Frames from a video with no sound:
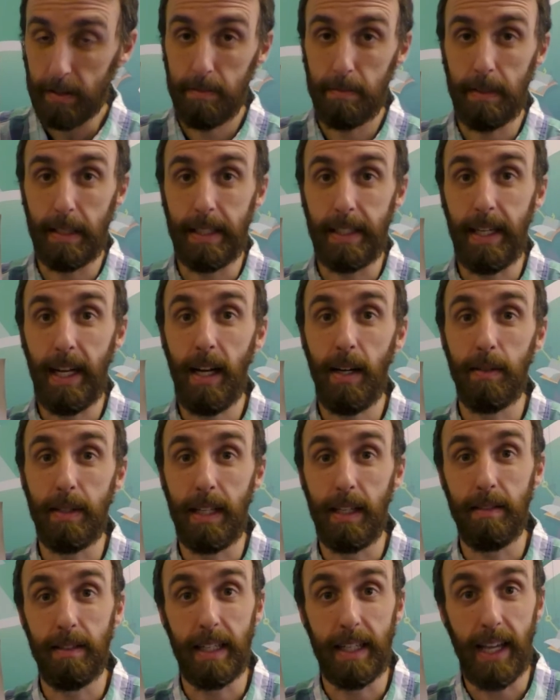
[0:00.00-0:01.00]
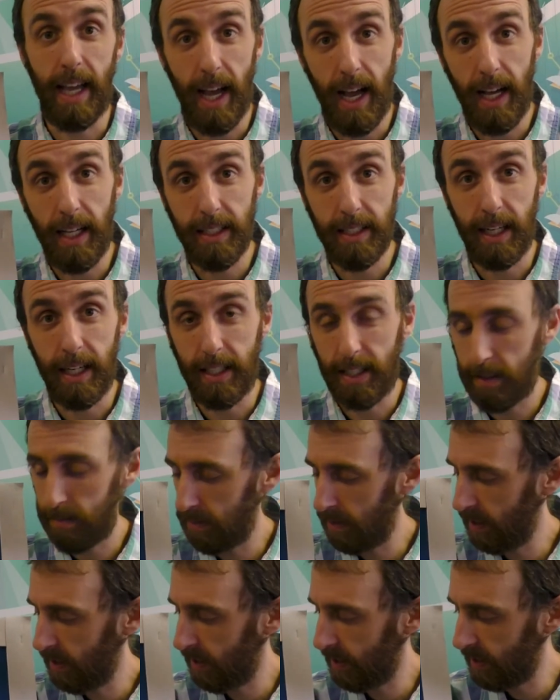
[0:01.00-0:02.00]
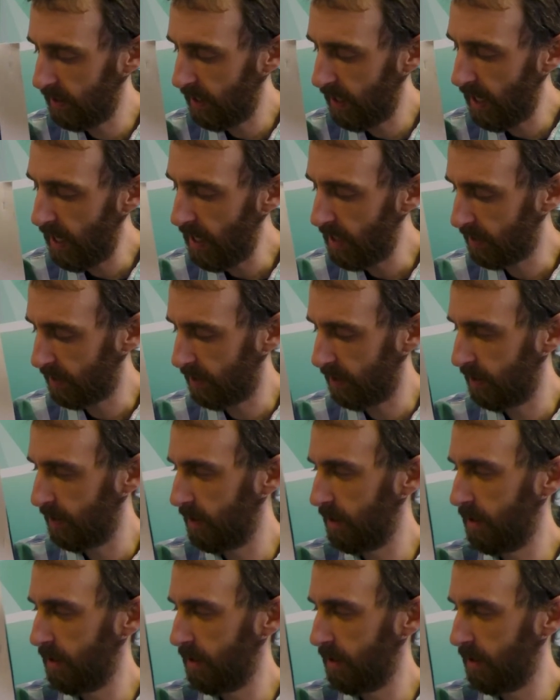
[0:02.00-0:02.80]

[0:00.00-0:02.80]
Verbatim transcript: But now we have a cat hiding behind a hat.